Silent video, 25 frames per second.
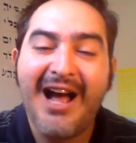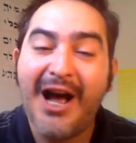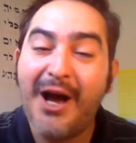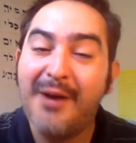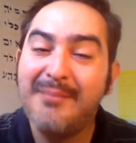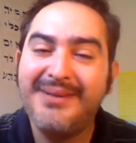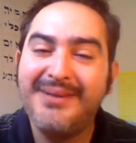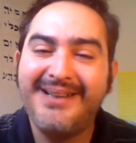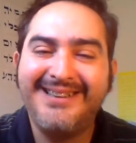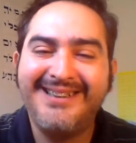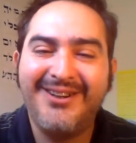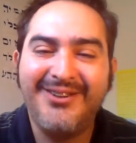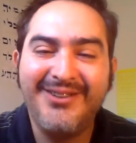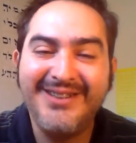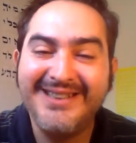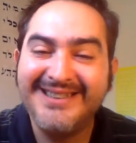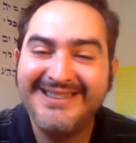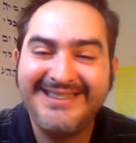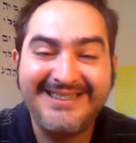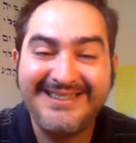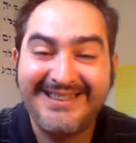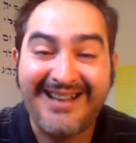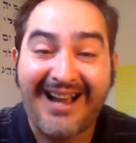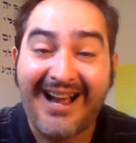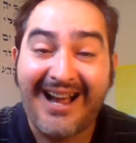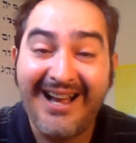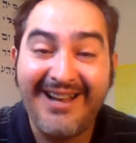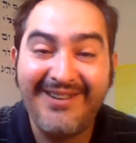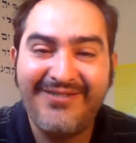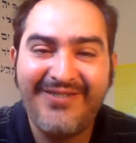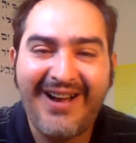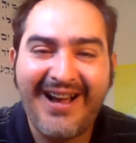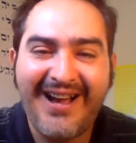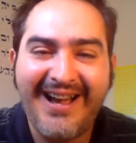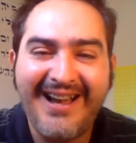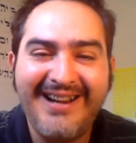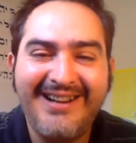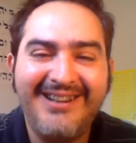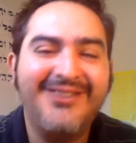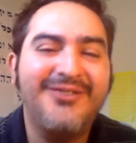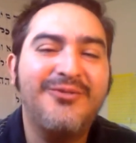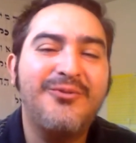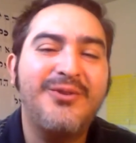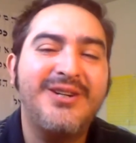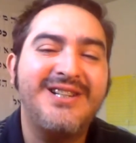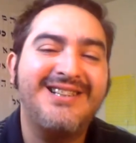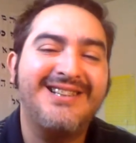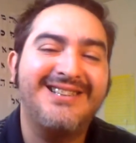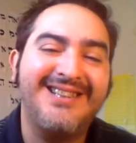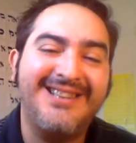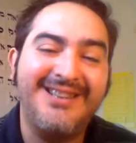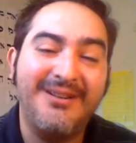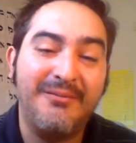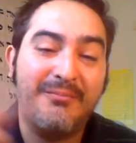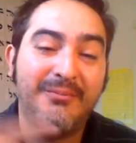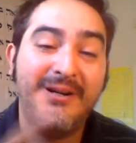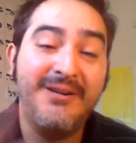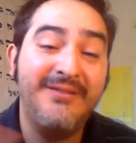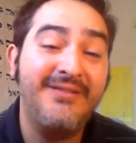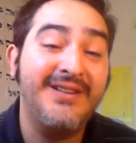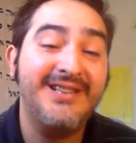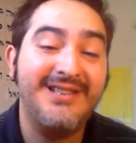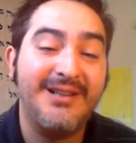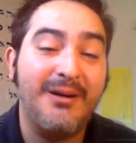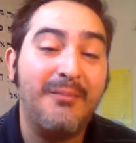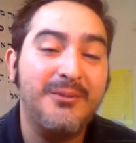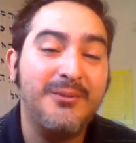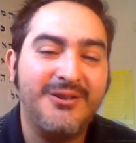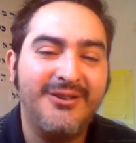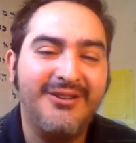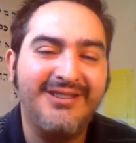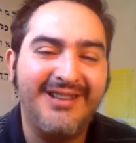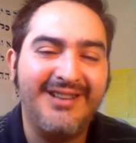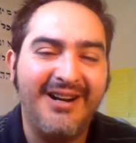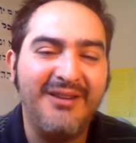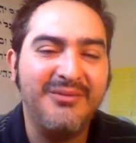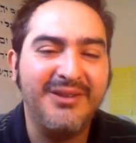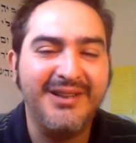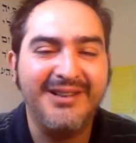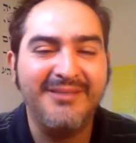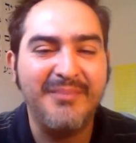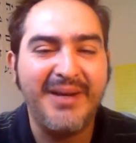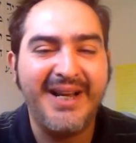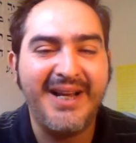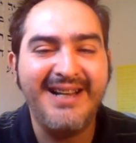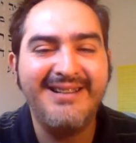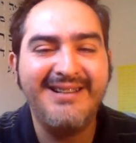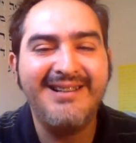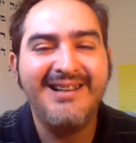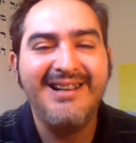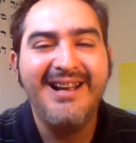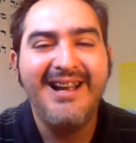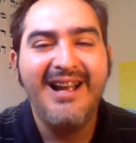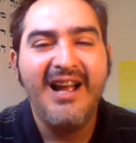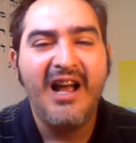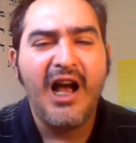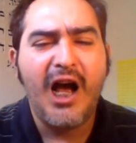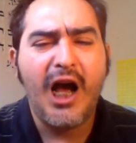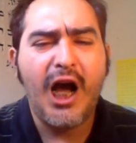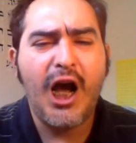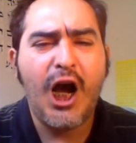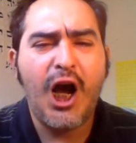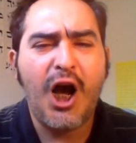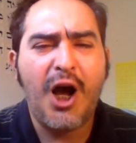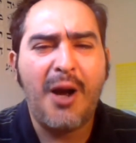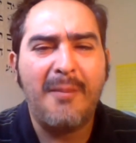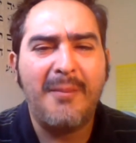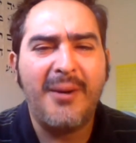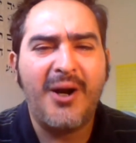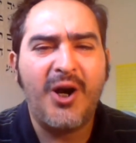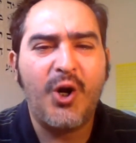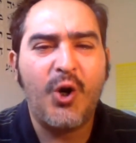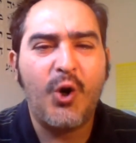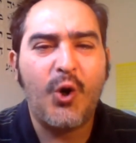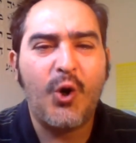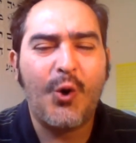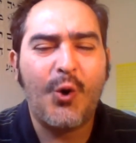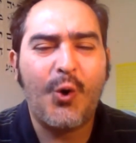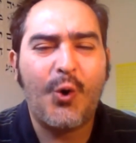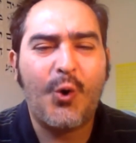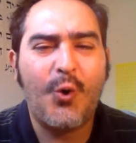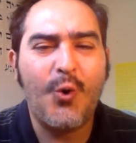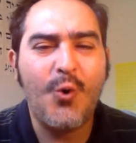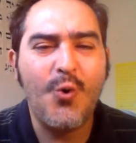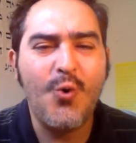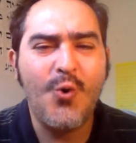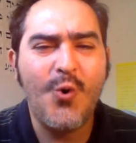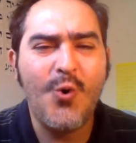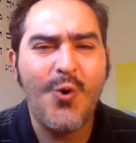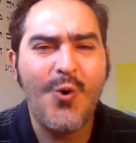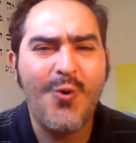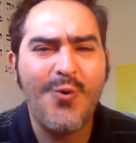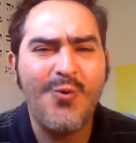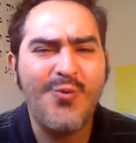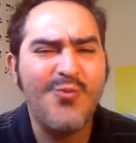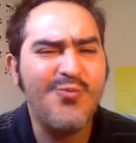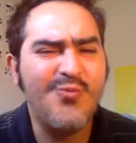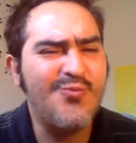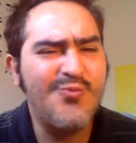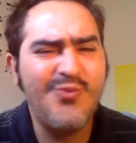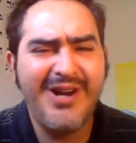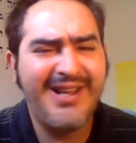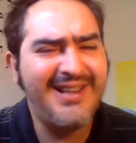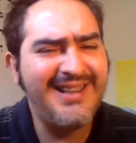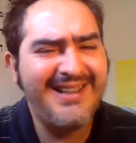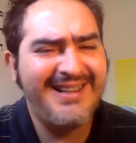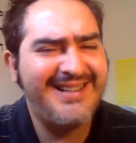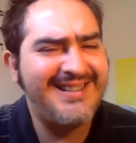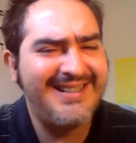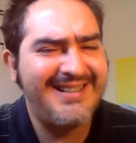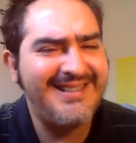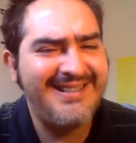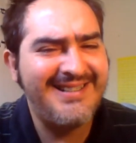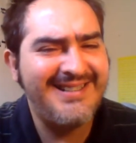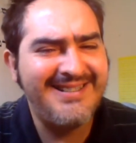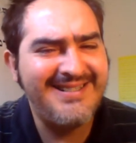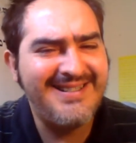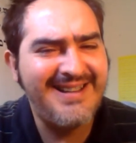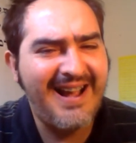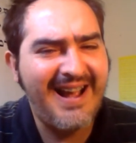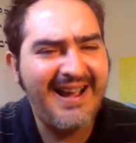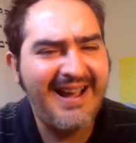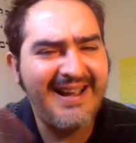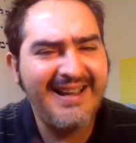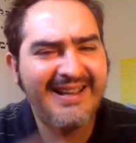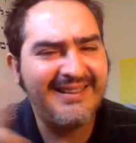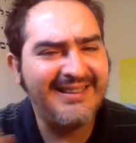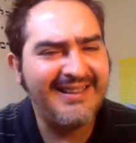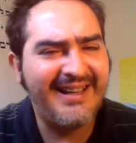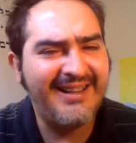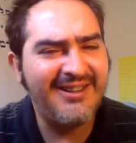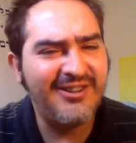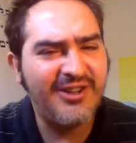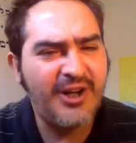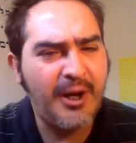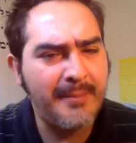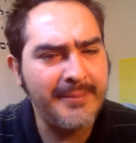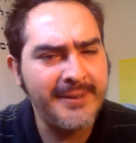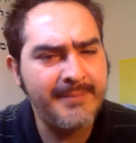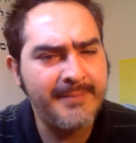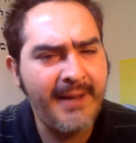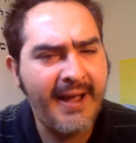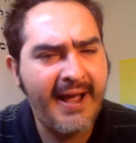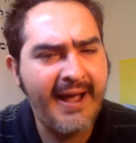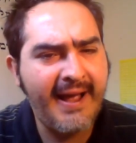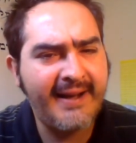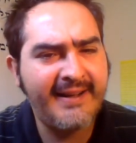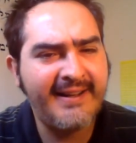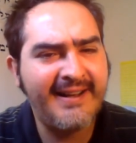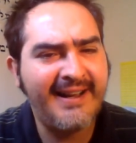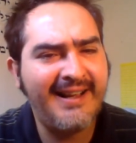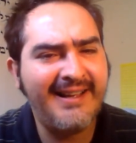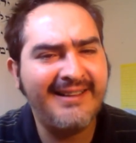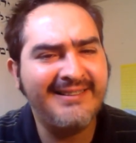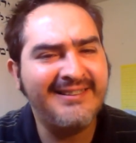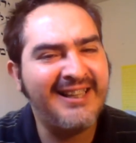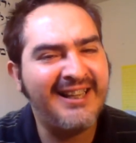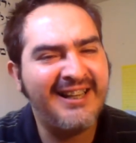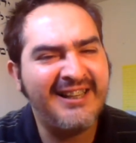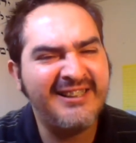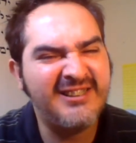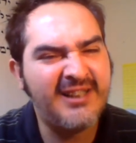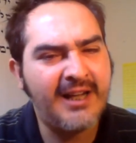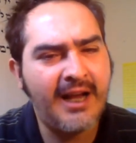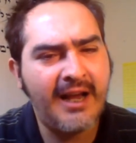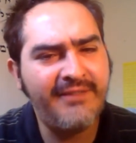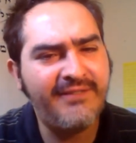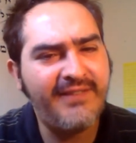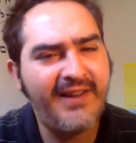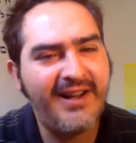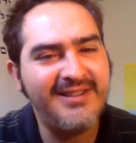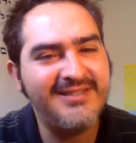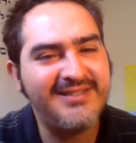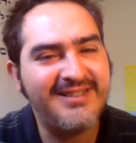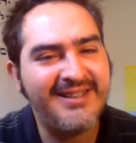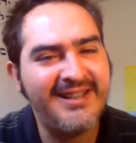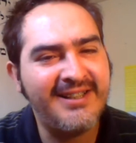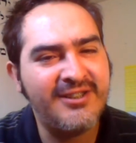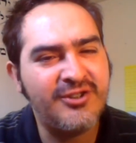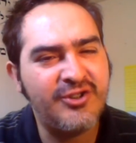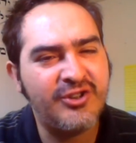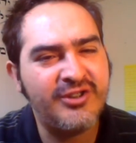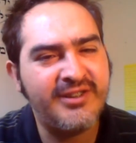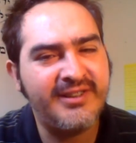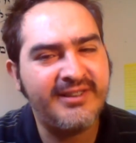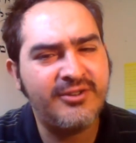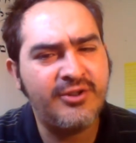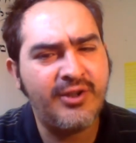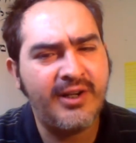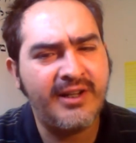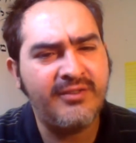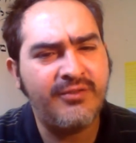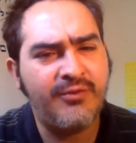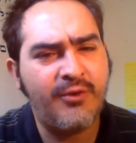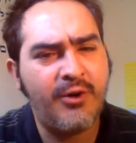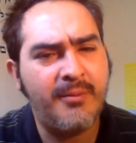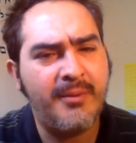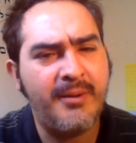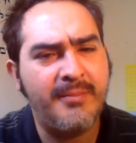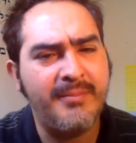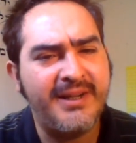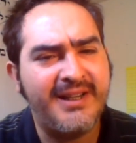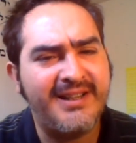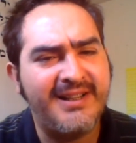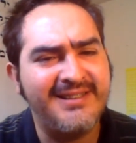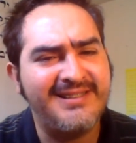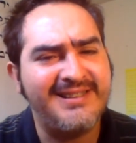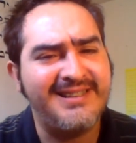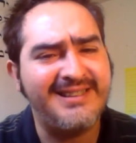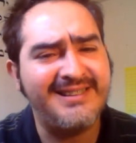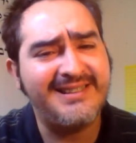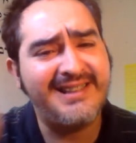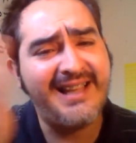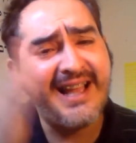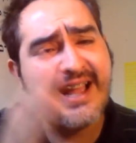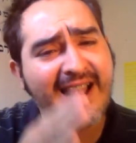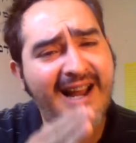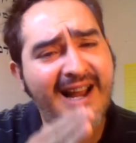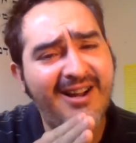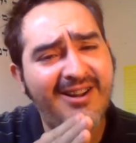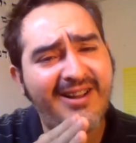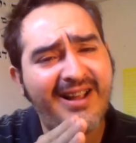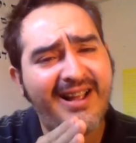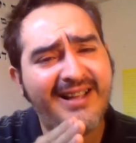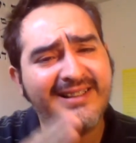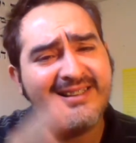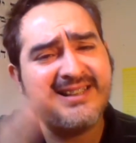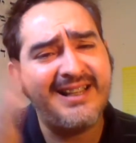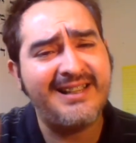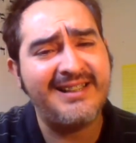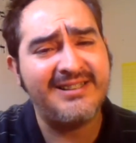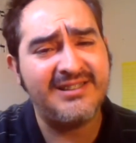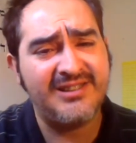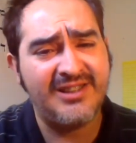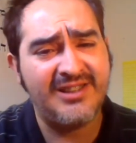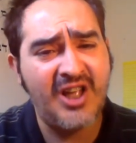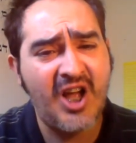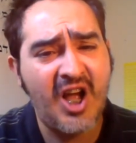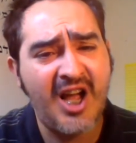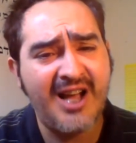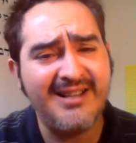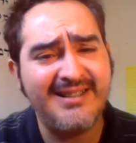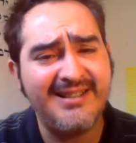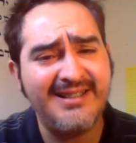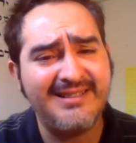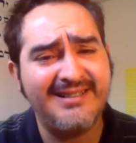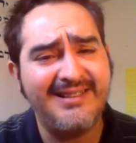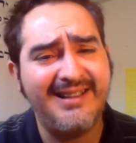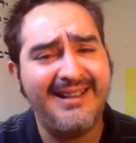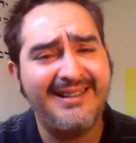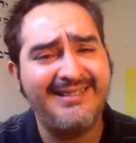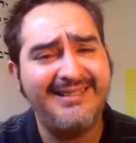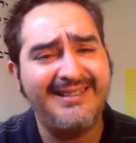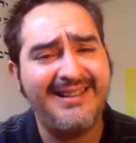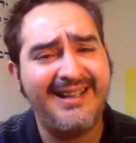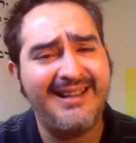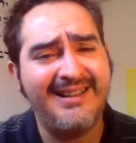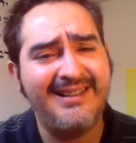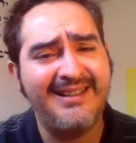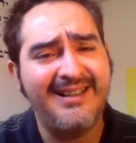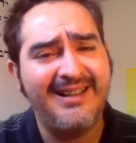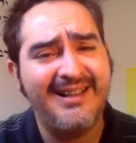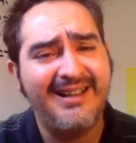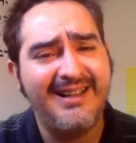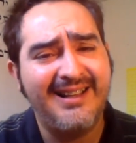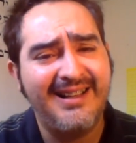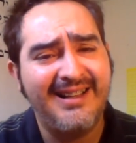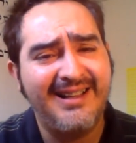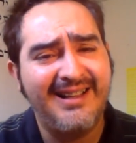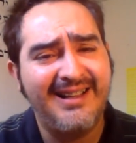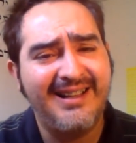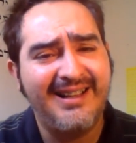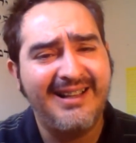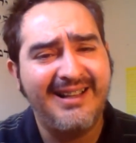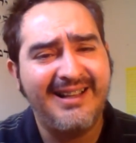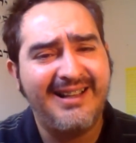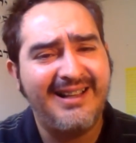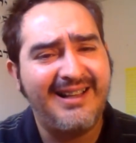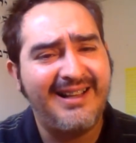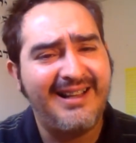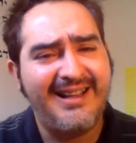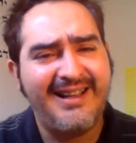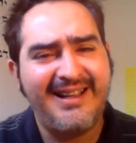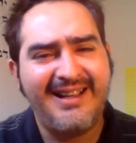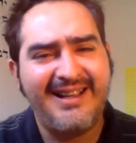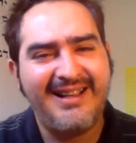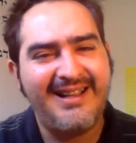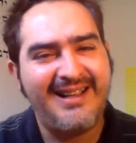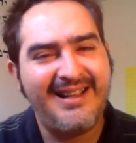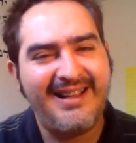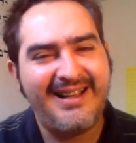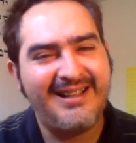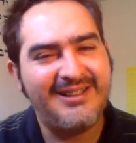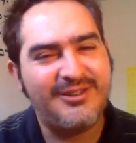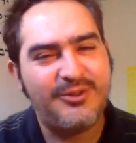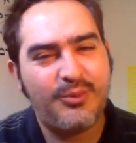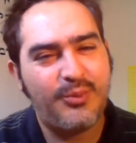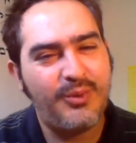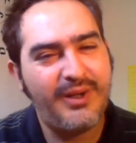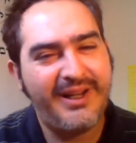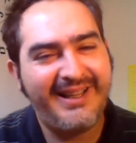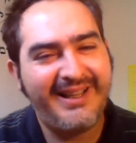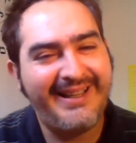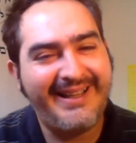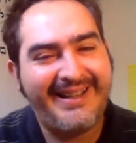I mean, there is Skyfire, which is in the previous episode that I'm going to make, uh, who really didn't die and later comes back. And then Skyfire is an interesting transformer because he's there and then he's not. And then it's really